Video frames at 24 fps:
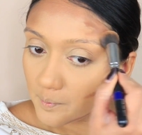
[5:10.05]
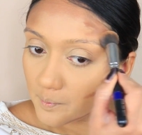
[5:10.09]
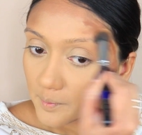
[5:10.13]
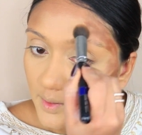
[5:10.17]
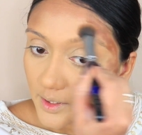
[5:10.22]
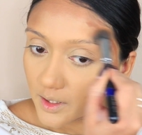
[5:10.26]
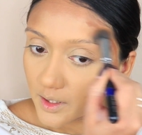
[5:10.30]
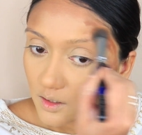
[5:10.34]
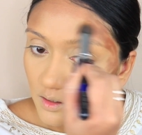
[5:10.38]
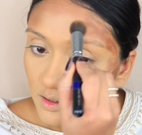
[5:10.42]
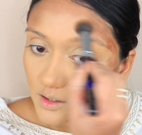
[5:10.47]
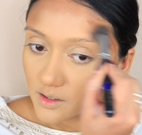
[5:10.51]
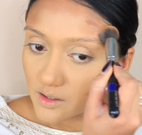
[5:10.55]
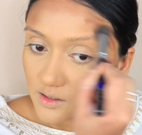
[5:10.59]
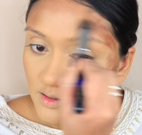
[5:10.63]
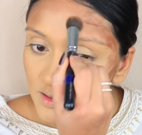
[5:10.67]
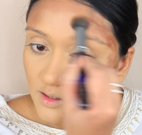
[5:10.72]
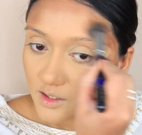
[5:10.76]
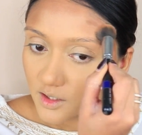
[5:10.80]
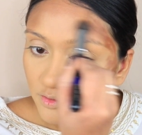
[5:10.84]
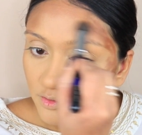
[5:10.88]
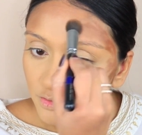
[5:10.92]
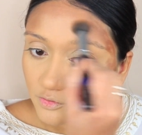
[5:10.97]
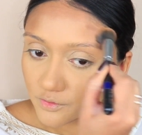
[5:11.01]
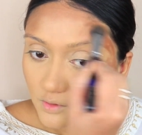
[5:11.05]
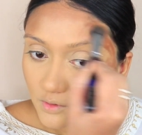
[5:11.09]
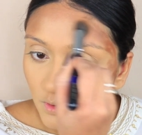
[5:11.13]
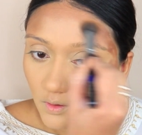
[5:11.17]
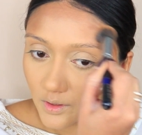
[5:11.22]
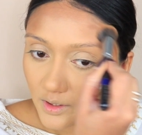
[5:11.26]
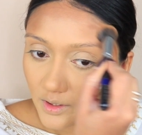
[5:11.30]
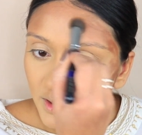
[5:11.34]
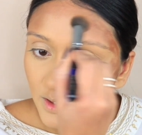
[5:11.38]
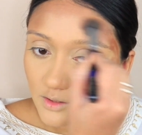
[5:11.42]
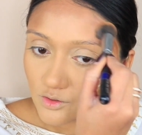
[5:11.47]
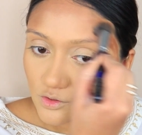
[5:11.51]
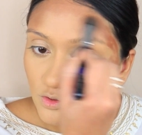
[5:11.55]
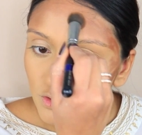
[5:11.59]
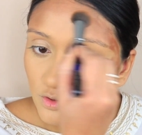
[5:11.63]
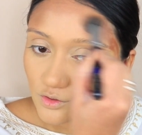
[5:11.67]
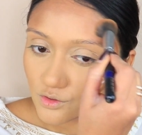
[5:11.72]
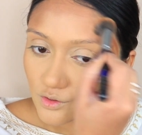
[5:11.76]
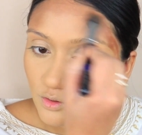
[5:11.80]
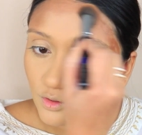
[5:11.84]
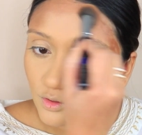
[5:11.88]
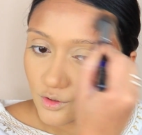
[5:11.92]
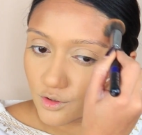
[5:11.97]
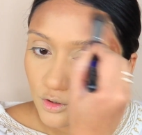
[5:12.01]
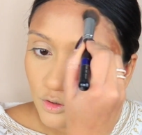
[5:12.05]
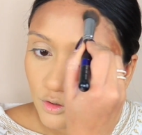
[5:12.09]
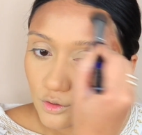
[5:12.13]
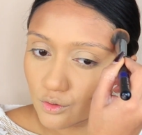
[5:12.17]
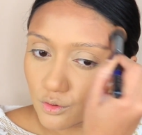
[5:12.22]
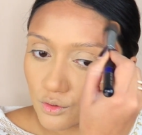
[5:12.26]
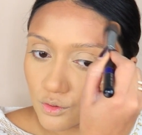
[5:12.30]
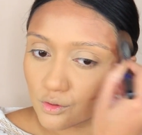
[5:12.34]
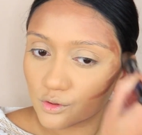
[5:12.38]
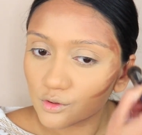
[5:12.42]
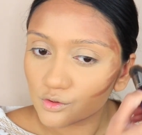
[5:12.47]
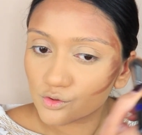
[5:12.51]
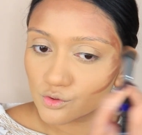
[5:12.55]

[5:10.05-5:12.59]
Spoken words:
because if not, it's just going to look